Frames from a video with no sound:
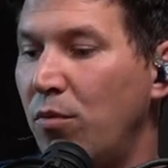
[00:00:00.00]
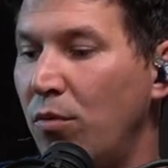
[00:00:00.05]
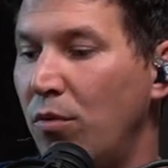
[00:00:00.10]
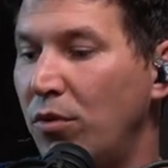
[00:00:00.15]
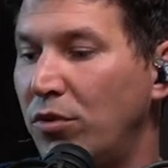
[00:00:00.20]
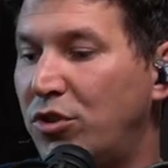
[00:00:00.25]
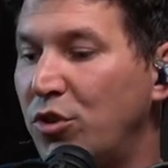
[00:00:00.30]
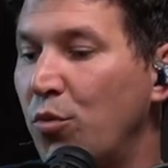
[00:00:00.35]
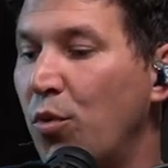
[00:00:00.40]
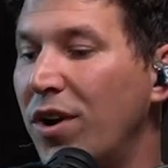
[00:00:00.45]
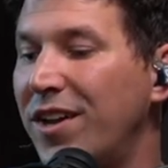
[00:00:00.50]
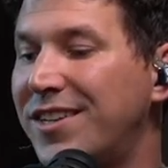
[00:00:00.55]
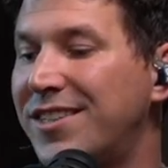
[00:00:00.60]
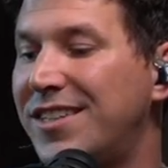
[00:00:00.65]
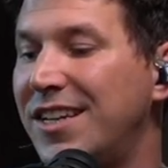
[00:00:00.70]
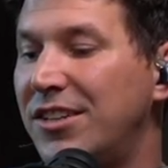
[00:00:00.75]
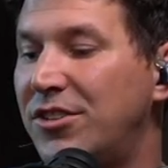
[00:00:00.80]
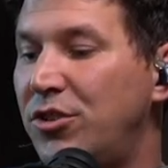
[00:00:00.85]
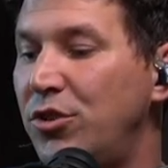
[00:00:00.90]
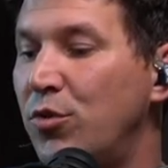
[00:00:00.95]
To what hmm.
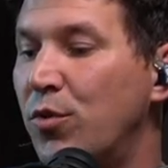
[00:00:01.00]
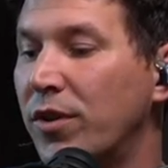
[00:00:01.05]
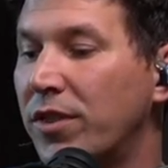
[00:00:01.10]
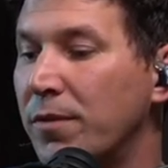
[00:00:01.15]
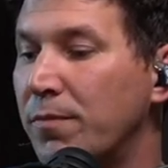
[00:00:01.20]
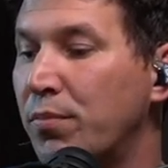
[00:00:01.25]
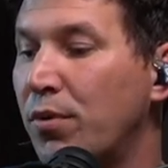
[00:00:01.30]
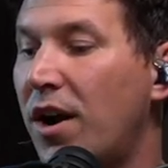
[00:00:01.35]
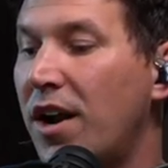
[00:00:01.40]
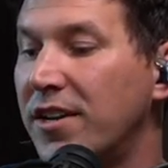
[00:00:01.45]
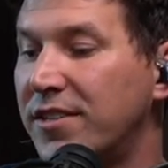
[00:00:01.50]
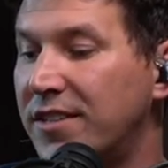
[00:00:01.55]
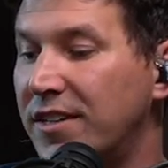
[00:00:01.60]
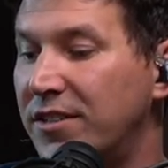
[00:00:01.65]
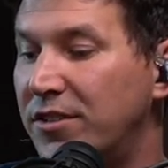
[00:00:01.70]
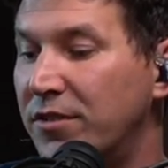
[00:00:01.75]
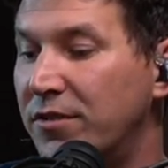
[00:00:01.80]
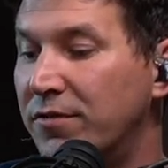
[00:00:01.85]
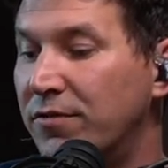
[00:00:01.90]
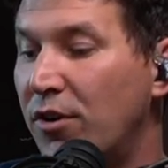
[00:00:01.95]
extent do you hmm. want the Protestant
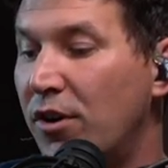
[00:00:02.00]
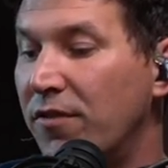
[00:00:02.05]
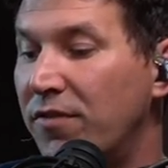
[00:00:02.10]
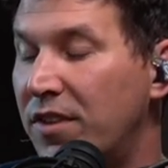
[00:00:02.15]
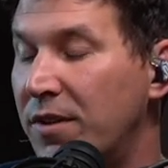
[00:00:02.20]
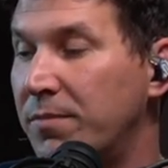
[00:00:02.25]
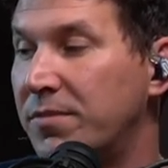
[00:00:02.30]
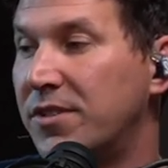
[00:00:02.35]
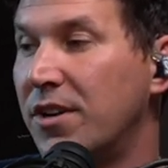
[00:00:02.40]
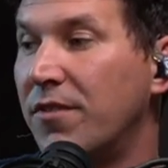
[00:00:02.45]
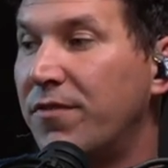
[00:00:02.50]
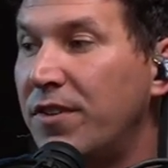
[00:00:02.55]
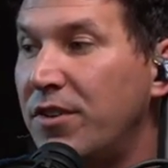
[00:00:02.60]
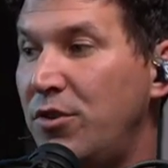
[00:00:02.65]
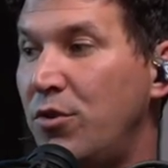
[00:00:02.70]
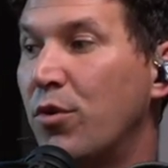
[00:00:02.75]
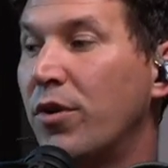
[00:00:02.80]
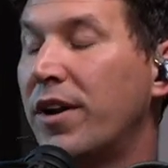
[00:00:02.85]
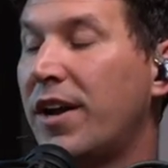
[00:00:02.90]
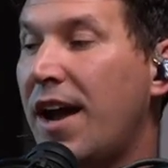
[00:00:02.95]
to involve themselves in
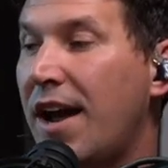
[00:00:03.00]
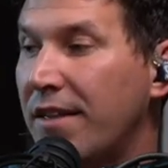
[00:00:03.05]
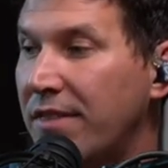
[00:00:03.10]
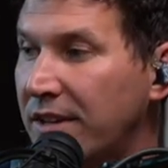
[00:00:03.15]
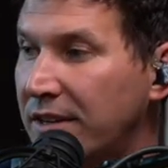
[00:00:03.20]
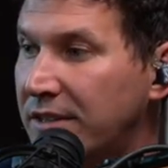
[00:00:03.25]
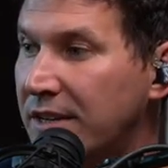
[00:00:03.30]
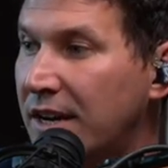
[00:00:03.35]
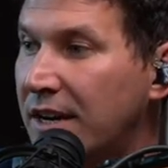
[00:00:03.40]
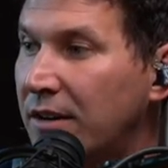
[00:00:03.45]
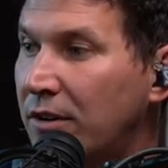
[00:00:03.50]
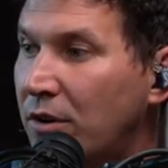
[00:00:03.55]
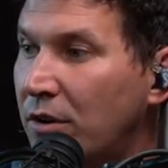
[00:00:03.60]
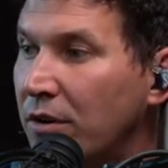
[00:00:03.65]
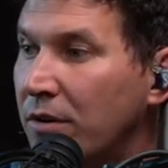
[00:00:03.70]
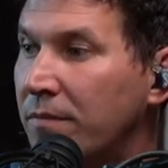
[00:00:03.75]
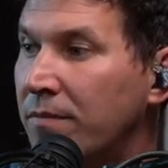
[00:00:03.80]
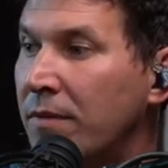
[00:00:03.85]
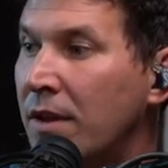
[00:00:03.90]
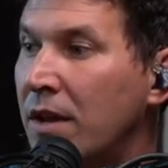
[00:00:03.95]
your Catholic
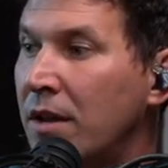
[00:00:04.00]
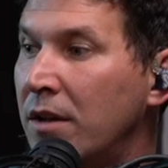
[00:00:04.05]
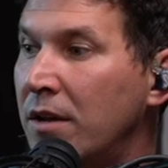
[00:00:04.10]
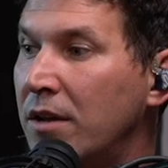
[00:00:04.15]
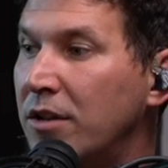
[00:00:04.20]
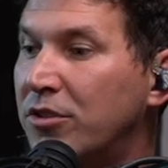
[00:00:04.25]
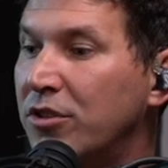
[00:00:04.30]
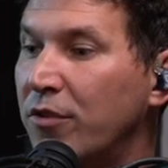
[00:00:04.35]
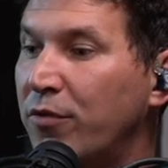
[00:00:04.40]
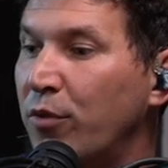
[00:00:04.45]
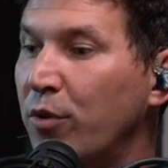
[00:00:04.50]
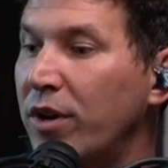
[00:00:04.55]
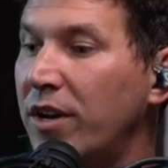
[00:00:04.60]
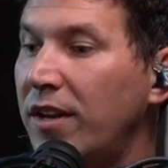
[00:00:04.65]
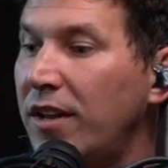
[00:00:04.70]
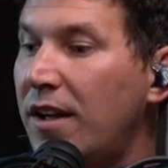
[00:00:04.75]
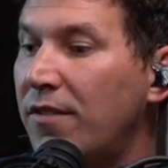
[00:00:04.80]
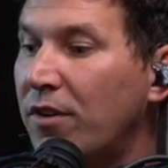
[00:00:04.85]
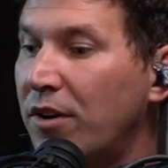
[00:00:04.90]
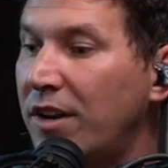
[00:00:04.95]
dialogue? So if we're going to
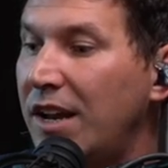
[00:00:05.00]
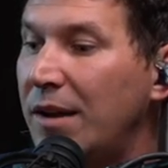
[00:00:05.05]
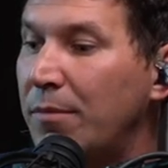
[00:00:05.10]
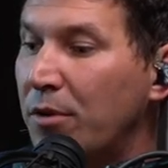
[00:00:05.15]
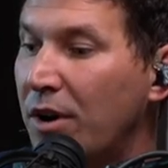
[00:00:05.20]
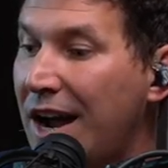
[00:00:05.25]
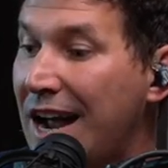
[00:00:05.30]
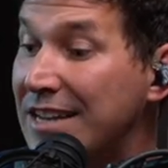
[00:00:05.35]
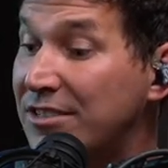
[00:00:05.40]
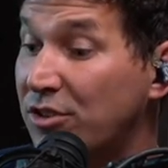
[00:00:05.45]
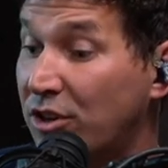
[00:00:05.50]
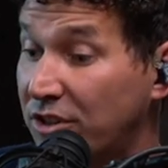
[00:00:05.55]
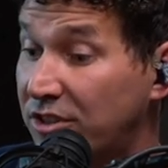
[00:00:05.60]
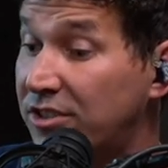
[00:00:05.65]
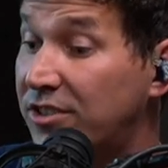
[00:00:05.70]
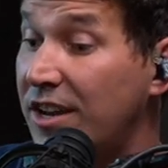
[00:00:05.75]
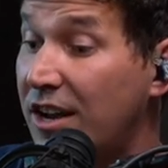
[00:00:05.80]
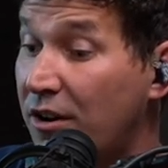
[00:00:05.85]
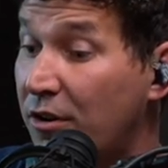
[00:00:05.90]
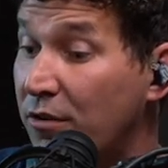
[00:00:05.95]
love our neighbor as
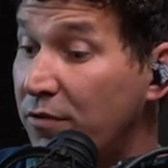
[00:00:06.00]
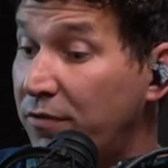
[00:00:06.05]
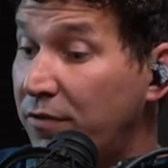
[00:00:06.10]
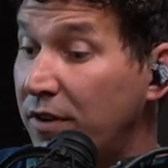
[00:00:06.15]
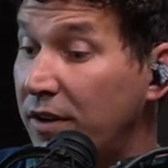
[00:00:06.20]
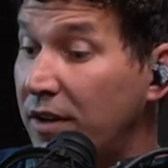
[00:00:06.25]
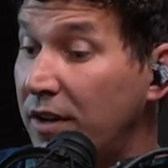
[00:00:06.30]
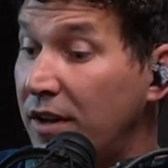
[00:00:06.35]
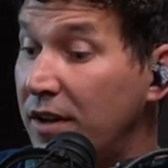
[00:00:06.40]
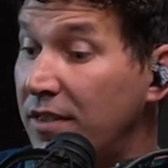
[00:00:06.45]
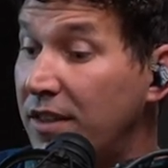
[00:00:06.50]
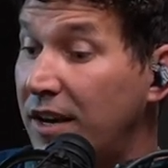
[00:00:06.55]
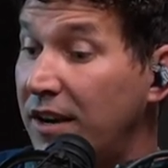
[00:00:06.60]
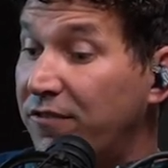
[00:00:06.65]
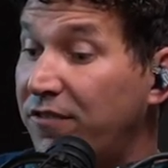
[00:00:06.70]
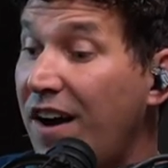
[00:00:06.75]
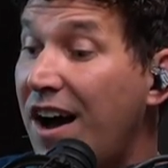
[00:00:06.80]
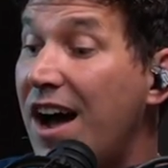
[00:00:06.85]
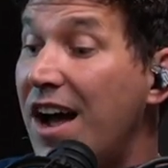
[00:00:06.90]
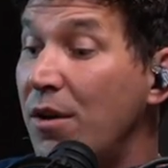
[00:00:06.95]
ourself, then
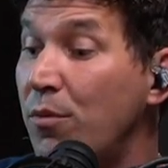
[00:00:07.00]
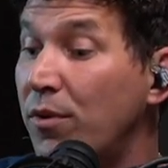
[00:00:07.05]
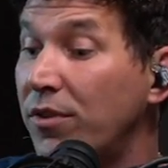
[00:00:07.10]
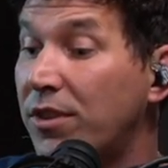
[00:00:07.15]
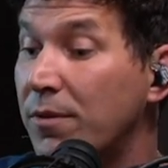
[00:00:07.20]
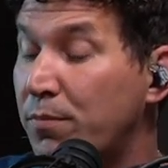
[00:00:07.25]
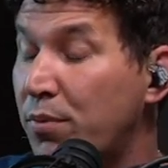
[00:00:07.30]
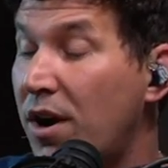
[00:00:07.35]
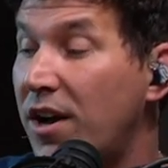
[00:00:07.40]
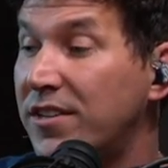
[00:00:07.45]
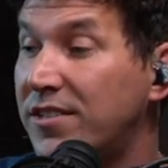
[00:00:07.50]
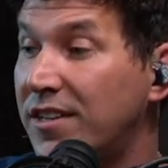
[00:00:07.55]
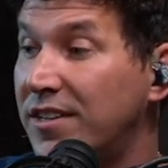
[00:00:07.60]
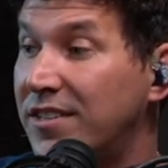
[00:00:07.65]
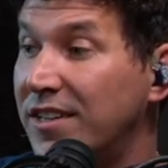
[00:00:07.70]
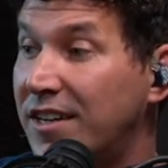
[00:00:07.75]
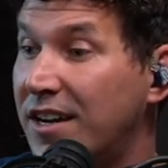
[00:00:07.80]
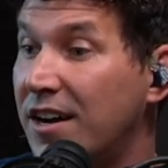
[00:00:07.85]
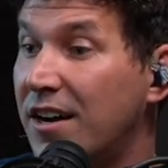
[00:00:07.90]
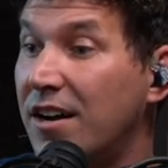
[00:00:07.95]
if I want the Protestant
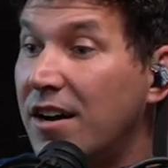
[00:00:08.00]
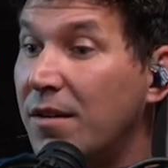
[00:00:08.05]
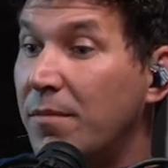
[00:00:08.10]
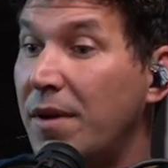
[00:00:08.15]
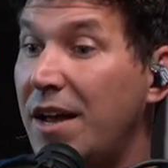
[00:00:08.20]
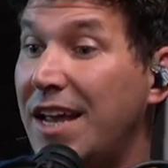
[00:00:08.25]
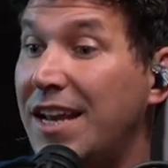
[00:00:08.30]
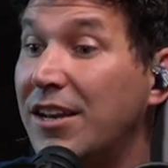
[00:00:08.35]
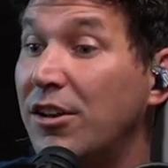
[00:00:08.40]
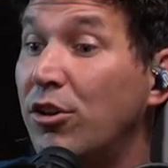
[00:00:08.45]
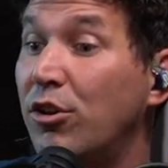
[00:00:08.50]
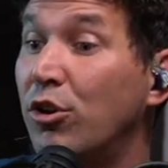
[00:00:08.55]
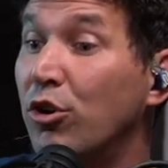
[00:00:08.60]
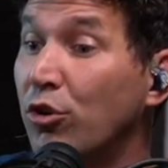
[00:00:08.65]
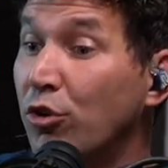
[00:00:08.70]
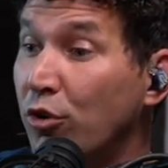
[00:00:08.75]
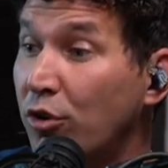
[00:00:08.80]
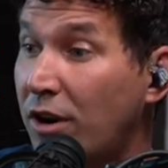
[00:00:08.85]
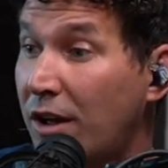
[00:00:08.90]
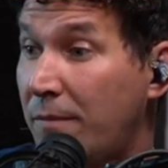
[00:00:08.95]
to come and
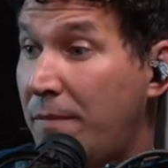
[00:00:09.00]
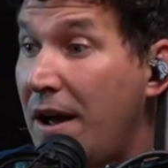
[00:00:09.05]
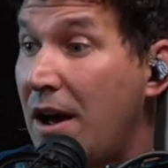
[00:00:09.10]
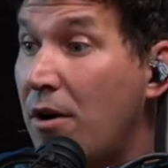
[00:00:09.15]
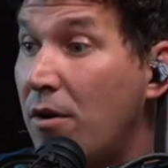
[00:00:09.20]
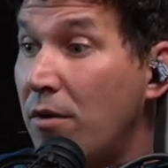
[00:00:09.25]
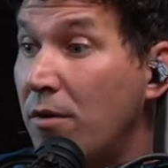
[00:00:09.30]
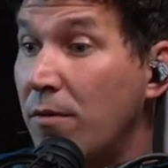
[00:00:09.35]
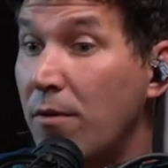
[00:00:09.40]
learn about